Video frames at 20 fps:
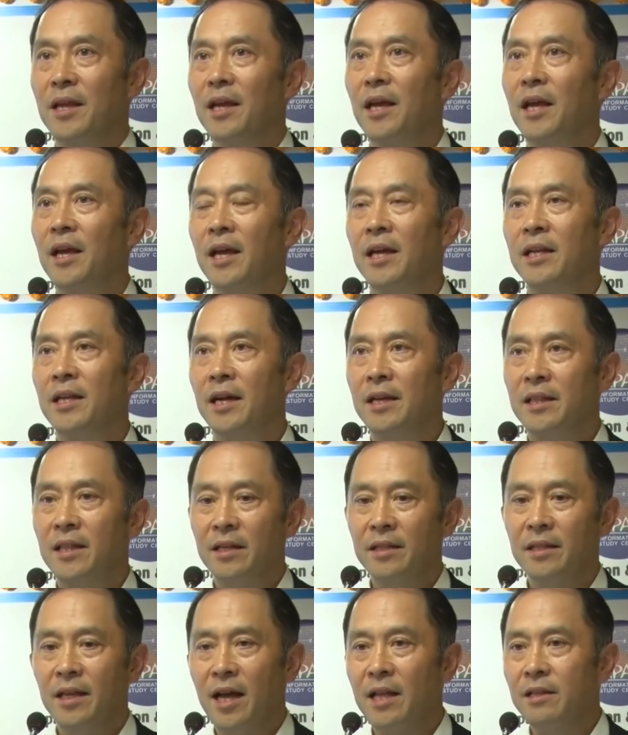And I
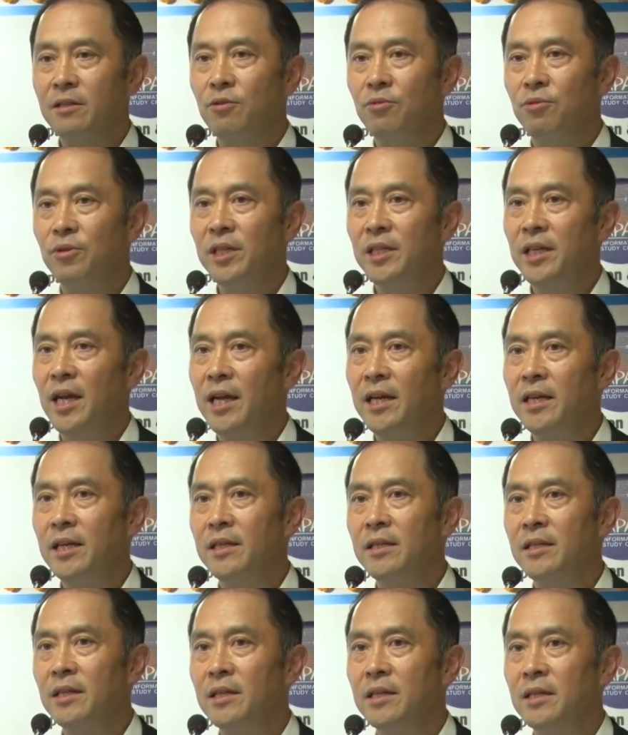think that
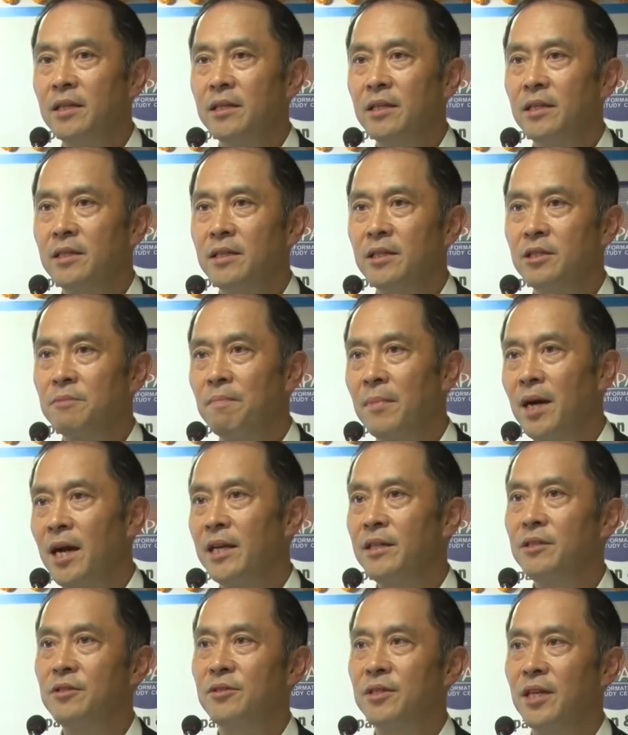created this
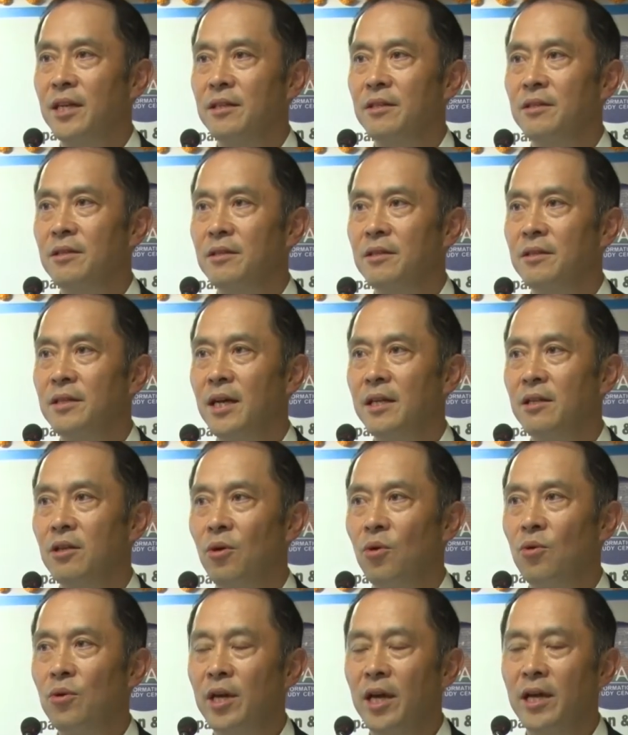mindset that,
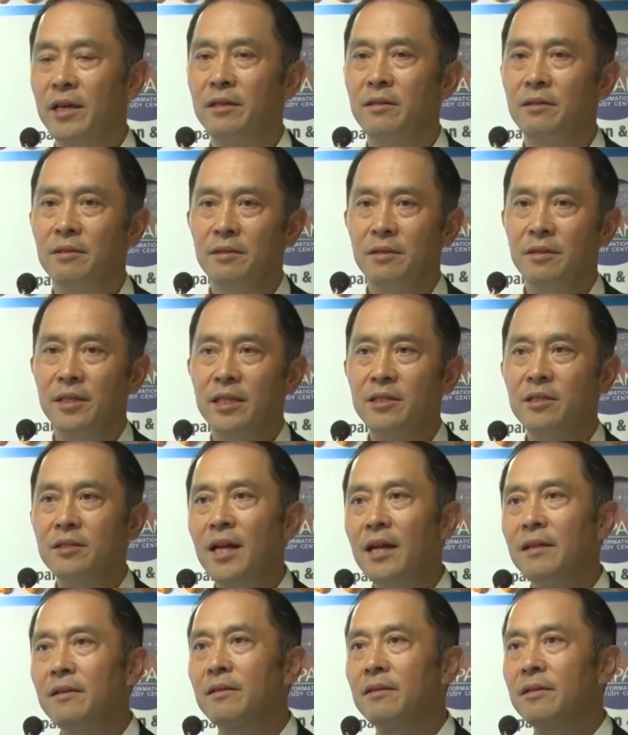okay, let's
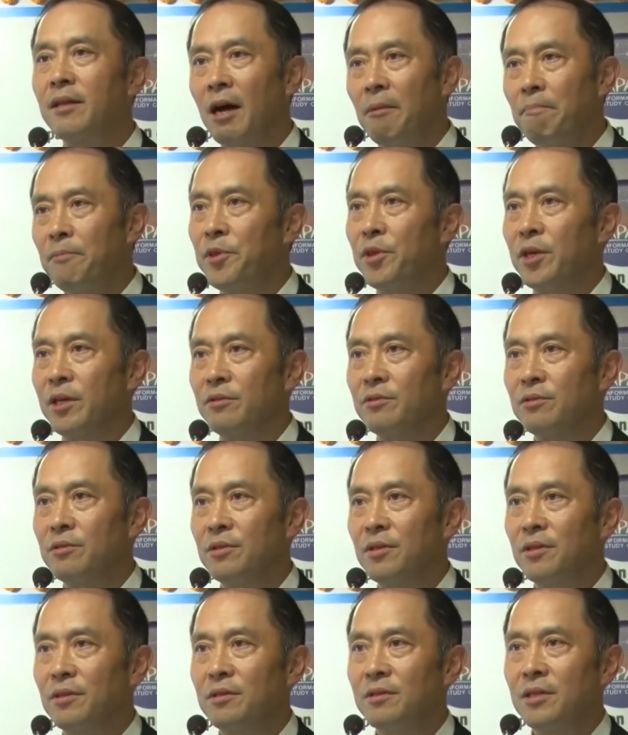not dump things,
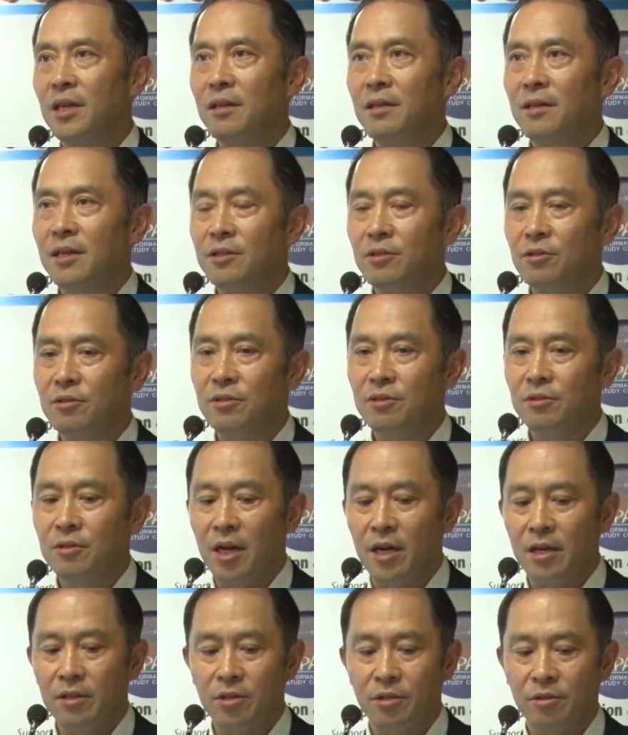then let's
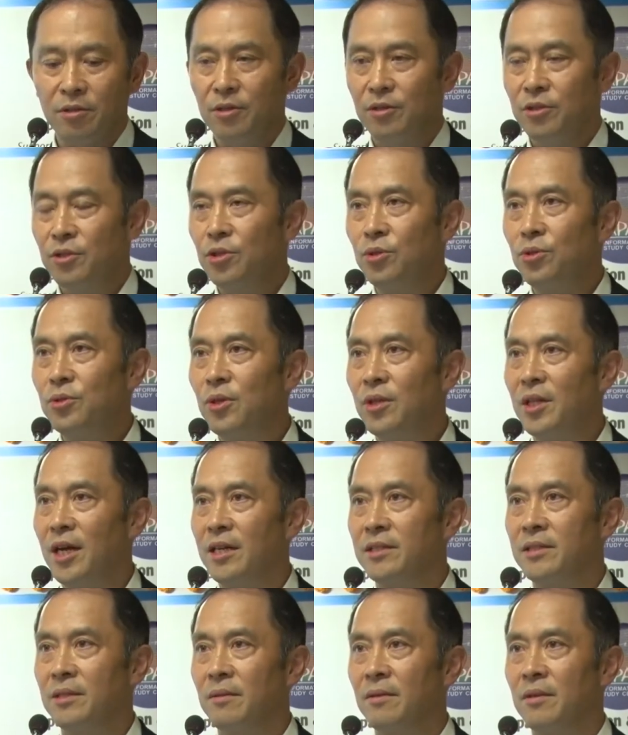start
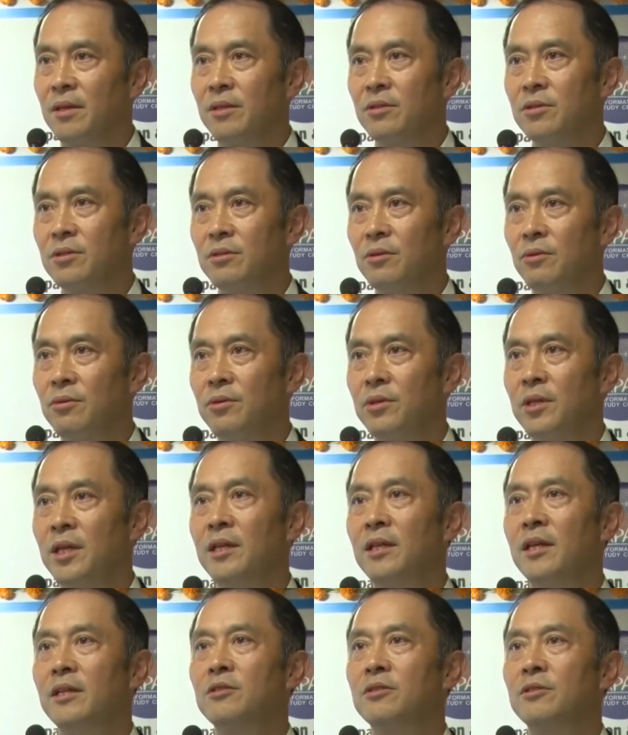utilizing things, or,
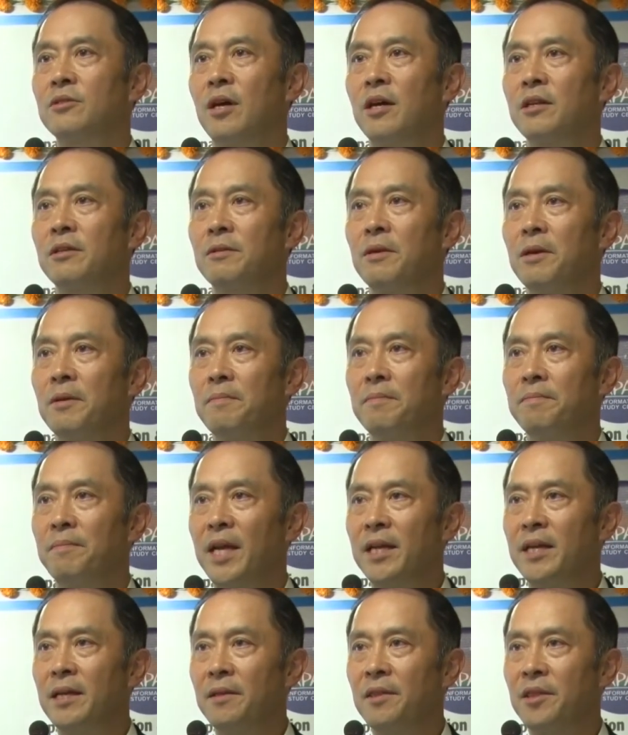and let's start
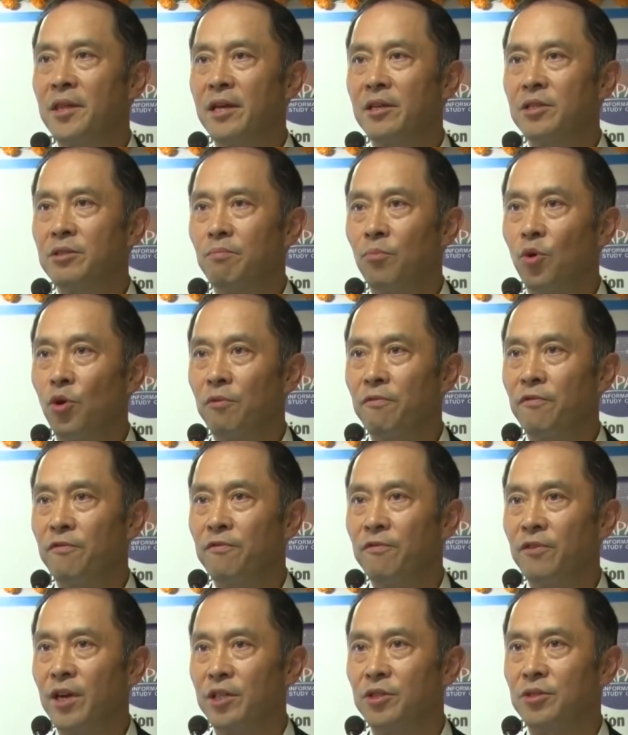making things more
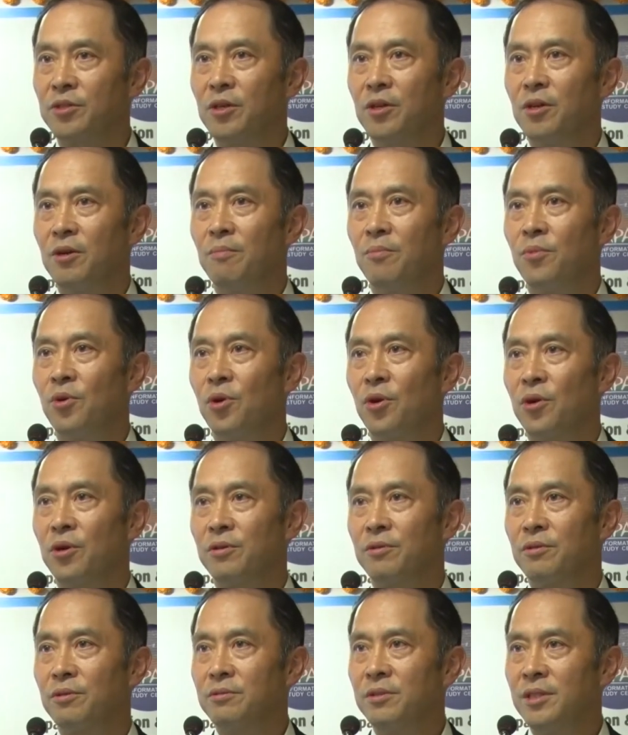fresh,
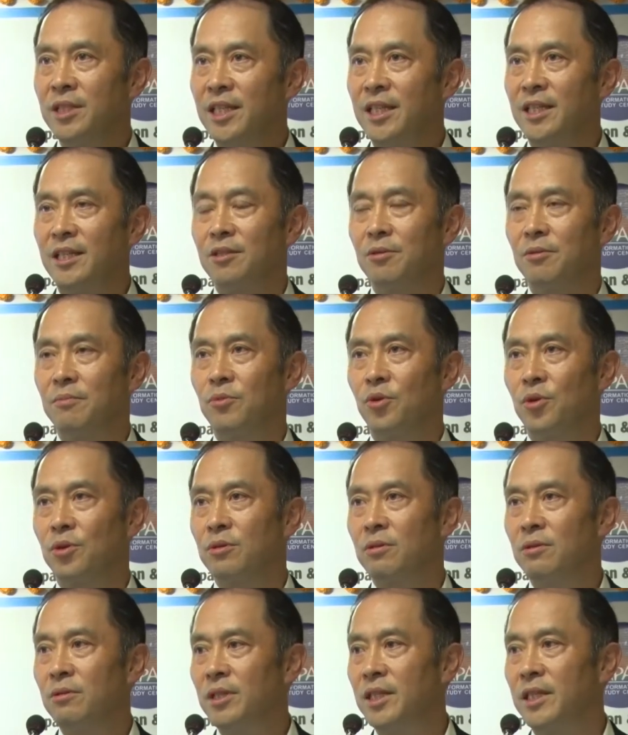more neat, more
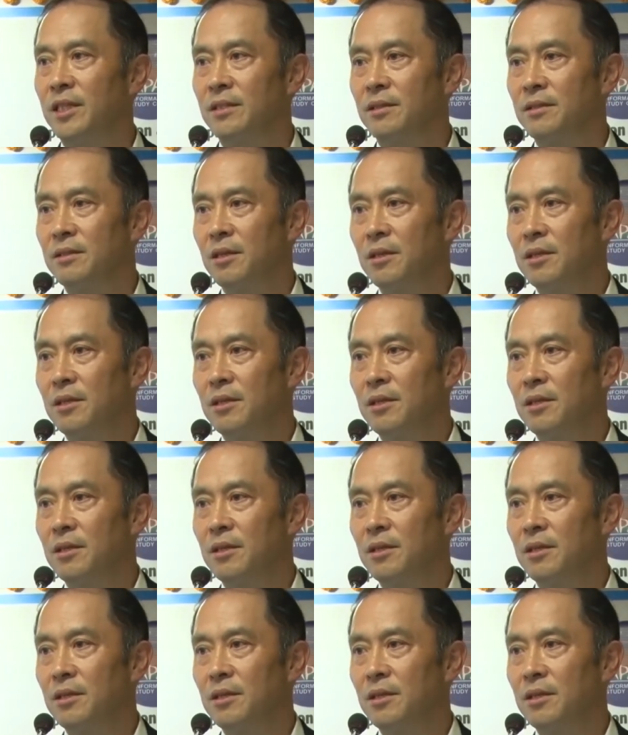clean.